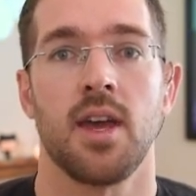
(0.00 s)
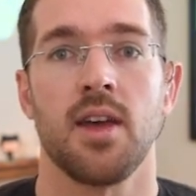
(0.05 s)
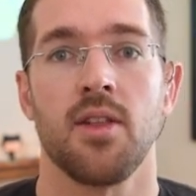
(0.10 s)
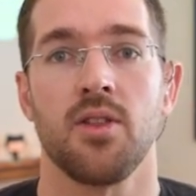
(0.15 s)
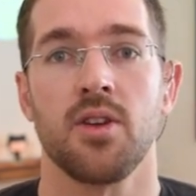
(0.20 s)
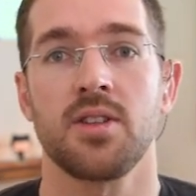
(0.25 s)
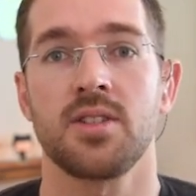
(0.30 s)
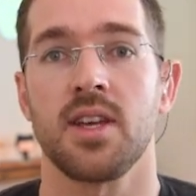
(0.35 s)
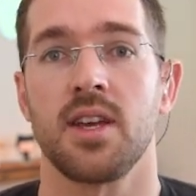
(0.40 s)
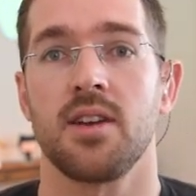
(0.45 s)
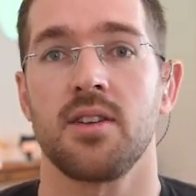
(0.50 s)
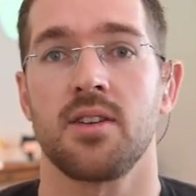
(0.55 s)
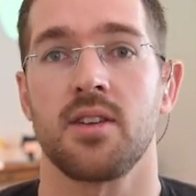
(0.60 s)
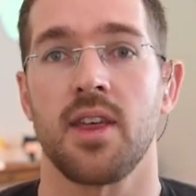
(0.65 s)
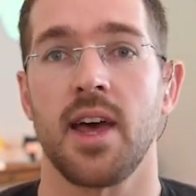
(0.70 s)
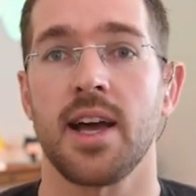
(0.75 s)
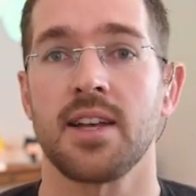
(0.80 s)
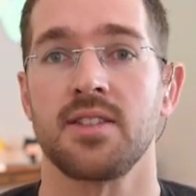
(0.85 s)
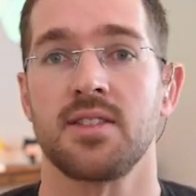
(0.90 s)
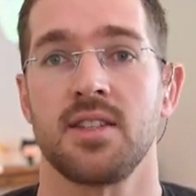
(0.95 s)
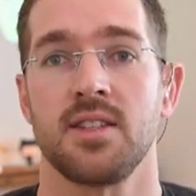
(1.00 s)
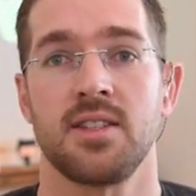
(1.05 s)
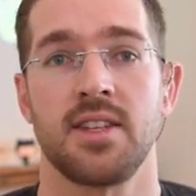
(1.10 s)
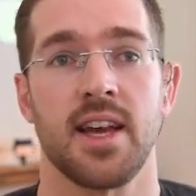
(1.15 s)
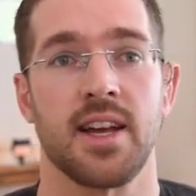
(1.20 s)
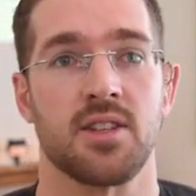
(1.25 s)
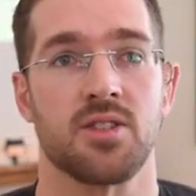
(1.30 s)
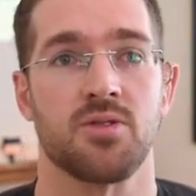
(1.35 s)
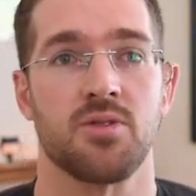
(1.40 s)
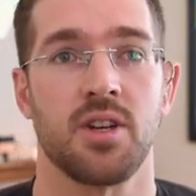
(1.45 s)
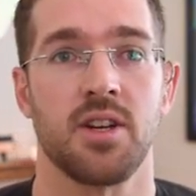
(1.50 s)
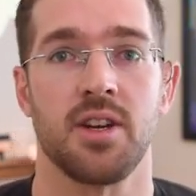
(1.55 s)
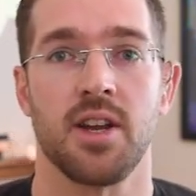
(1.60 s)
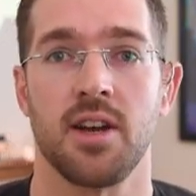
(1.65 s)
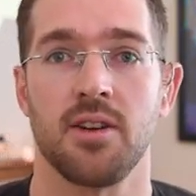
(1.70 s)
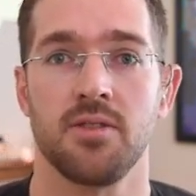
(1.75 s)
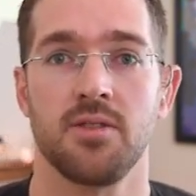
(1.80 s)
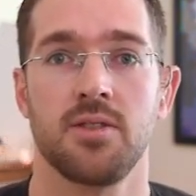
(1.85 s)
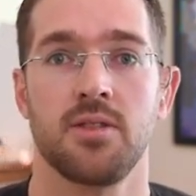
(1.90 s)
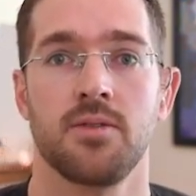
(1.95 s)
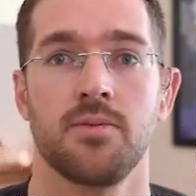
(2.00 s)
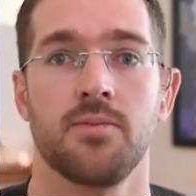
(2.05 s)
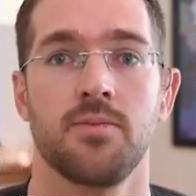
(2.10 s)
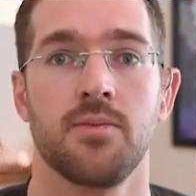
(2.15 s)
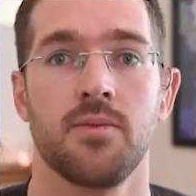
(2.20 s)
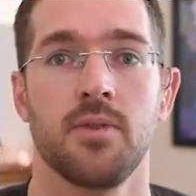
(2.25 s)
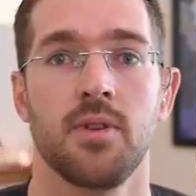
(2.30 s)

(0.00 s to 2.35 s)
It looks at class syntax tree nodes,